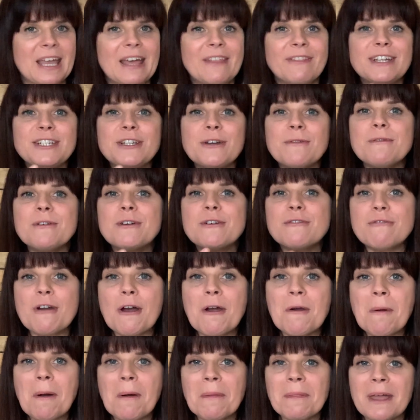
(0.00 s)
They don't
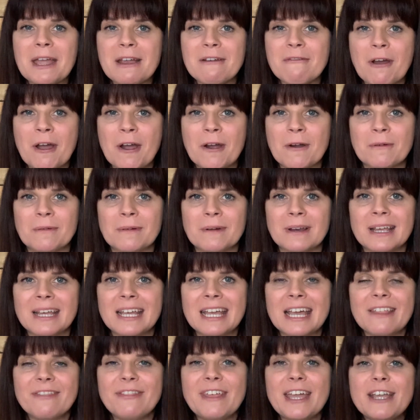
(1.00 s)
grow on their own,
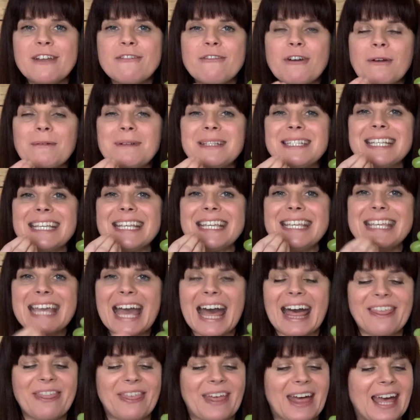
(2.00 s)
they grow
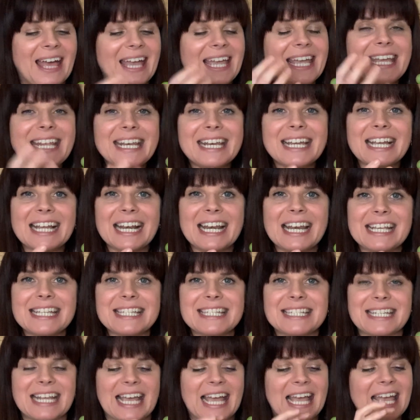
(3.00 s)
together in a
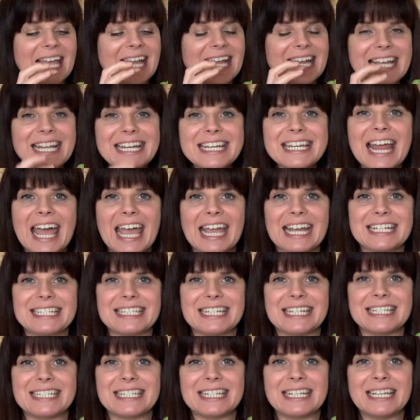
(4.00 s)
cluster,
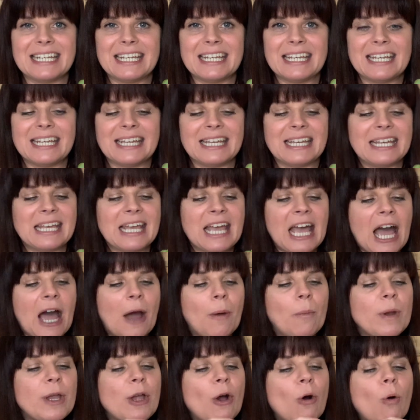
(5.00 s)
connected.
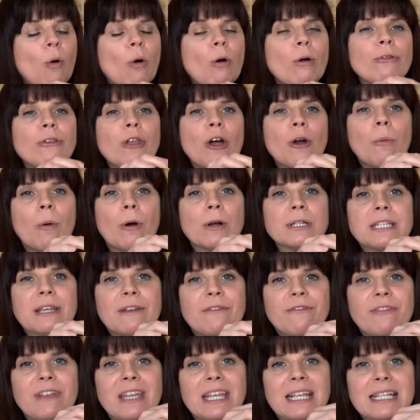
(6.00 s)
And we all know what
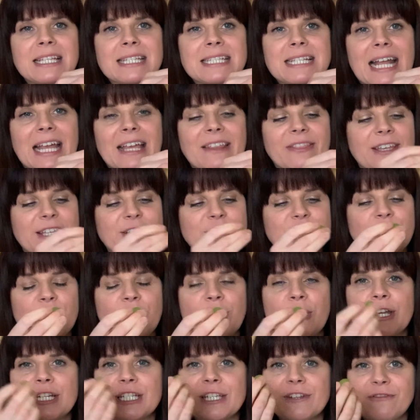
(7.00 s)
it feels like this
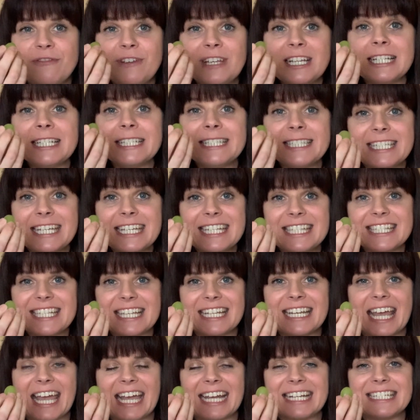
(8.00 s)
year to feel
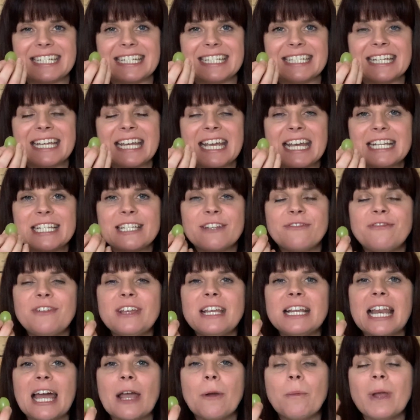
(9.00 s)
disconnected, to
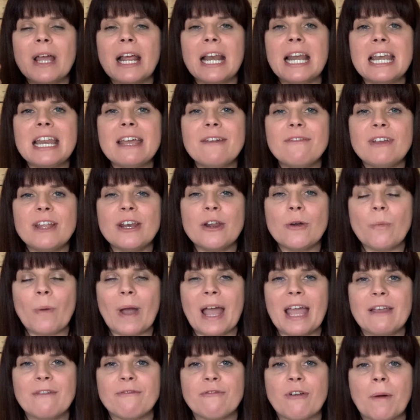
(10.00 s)
feel like we are living
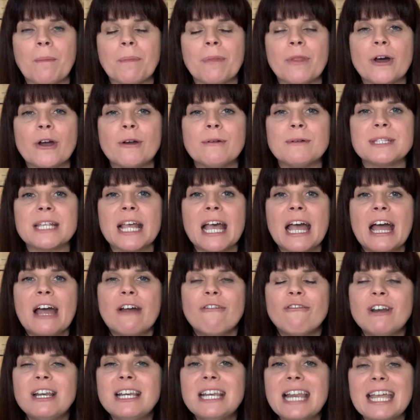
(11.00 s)
away from those
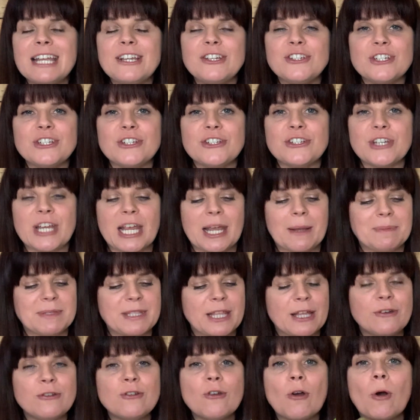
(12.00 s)
relationships
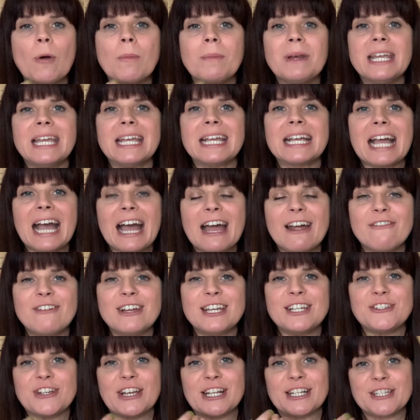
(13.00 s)
that normally
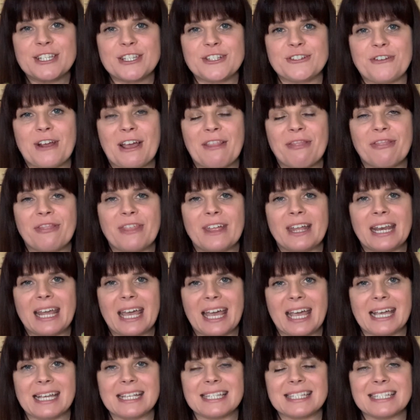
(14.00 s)
encourage and strengthen
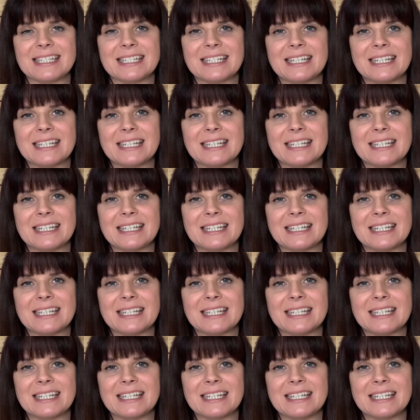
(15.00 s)
us.